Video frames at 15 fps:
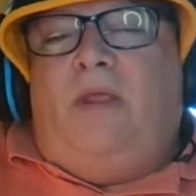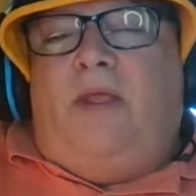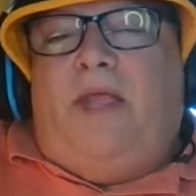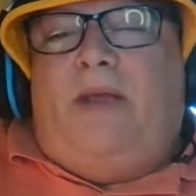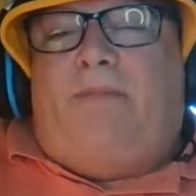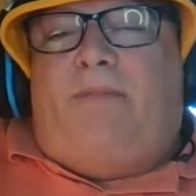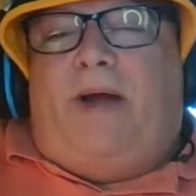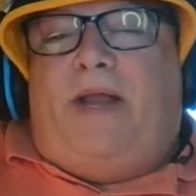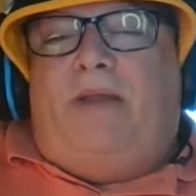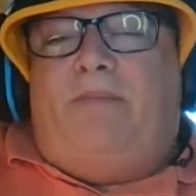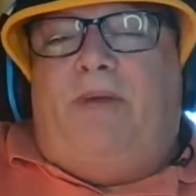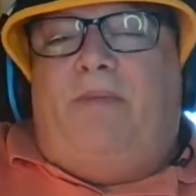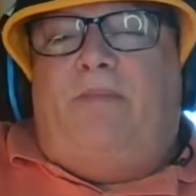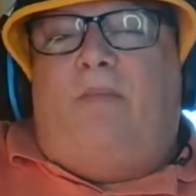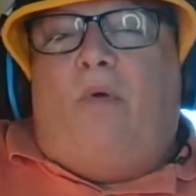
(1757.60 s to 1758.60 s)
It might have
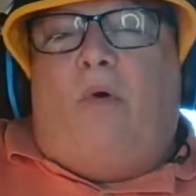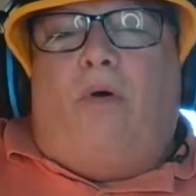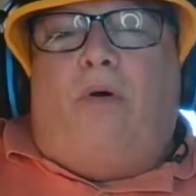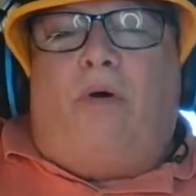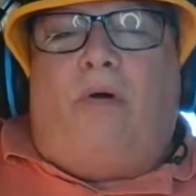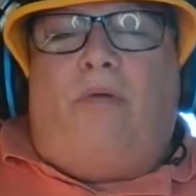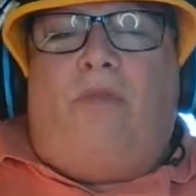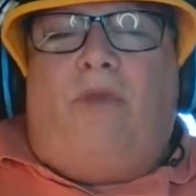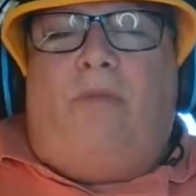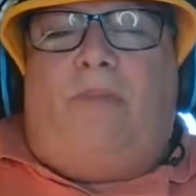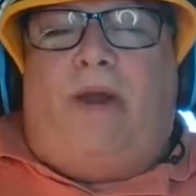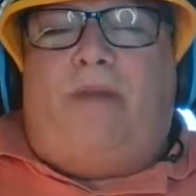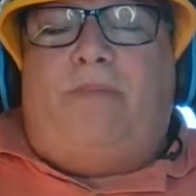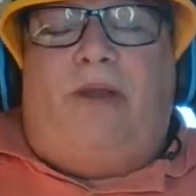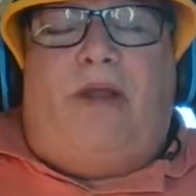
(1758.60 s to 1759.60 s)
been more. There
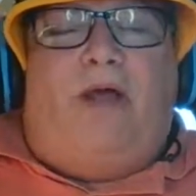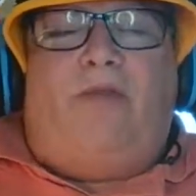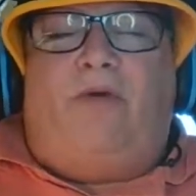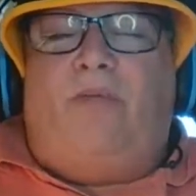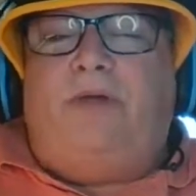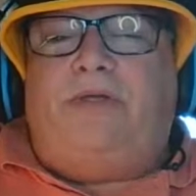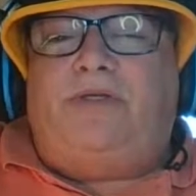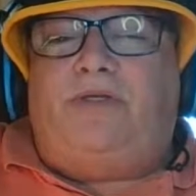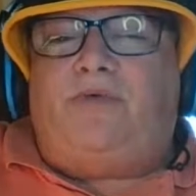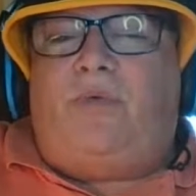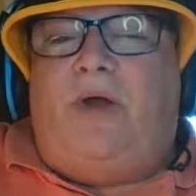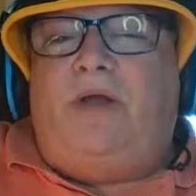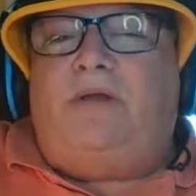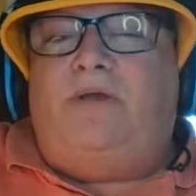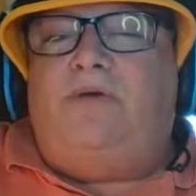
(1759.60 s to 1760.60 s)
might have been other reasons
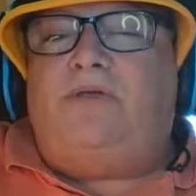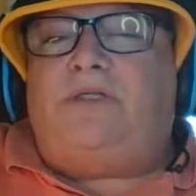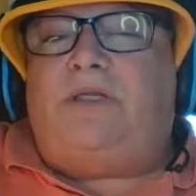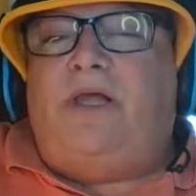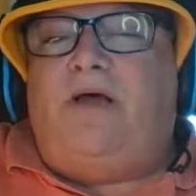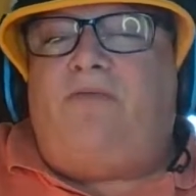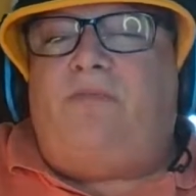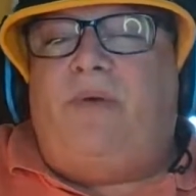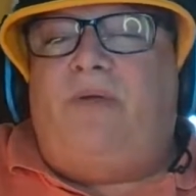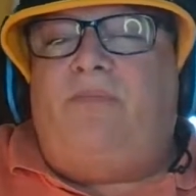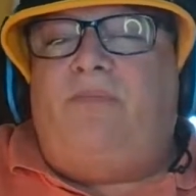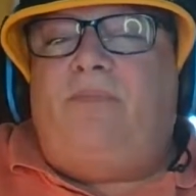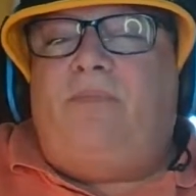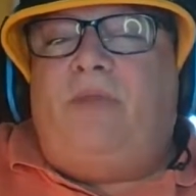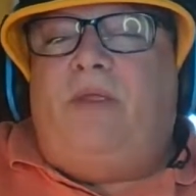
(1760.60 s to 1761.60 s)
why Deuce left, but
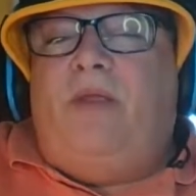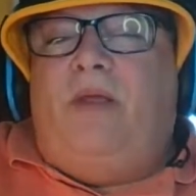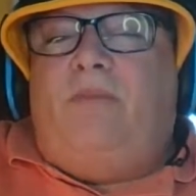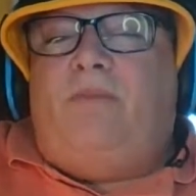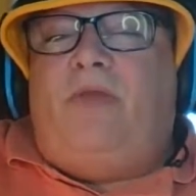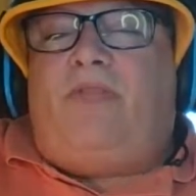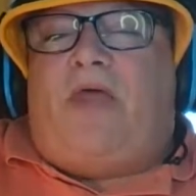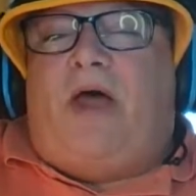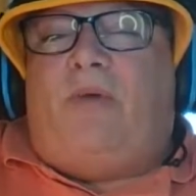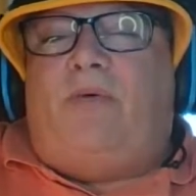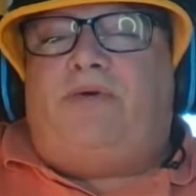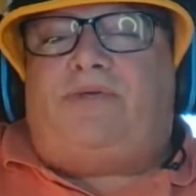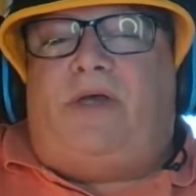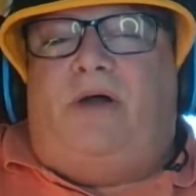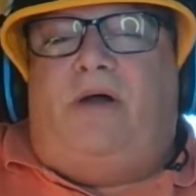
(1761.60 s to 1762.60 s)
that
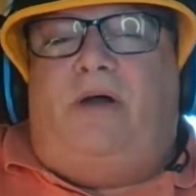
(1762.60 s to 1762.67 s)
was it.